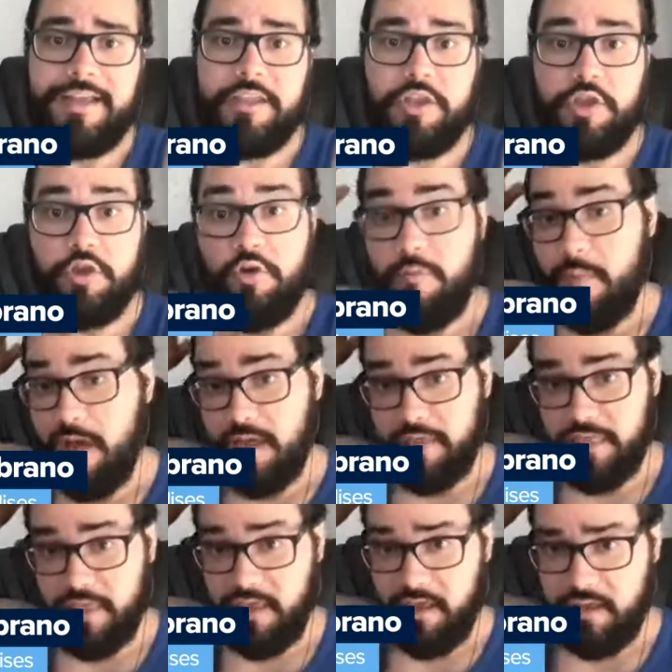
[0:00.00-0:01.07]
you
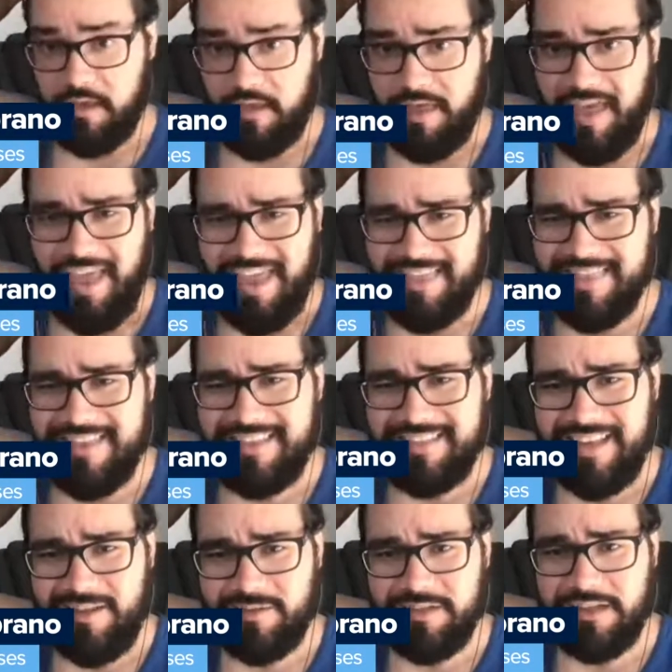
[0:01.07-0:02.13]
might think, hey,
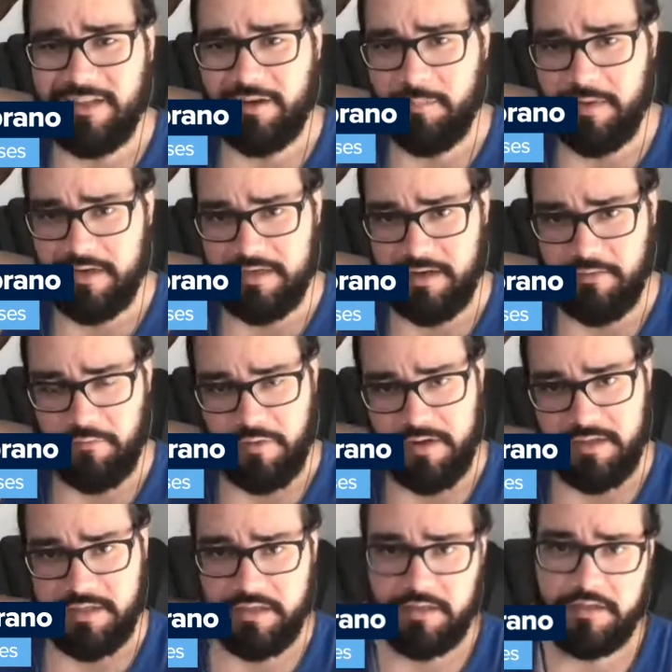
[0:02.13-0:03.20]
this sounds a little bit
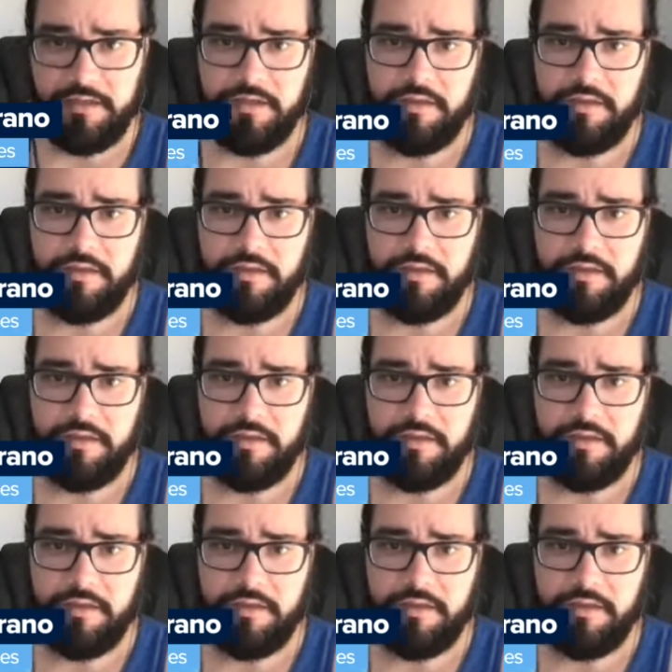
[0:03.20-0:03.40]
different.